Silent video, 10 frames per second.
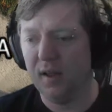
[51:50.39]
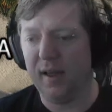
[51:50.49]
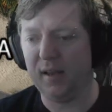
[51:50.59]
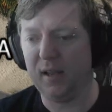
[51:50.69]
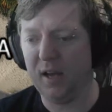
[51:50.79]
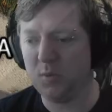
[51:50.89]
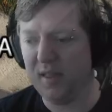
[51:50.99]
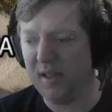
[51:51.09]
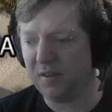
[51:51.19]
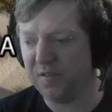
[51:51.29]
And guys,
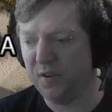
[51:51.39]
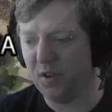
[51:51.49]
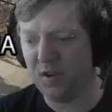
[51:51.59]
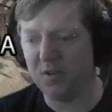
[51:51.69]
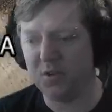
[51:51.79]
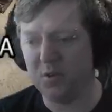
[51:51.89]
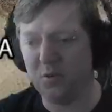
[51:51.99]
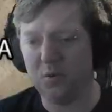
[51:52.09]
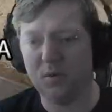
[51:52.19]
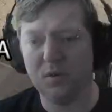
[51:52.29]
without further
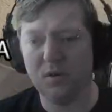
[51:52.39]
ado,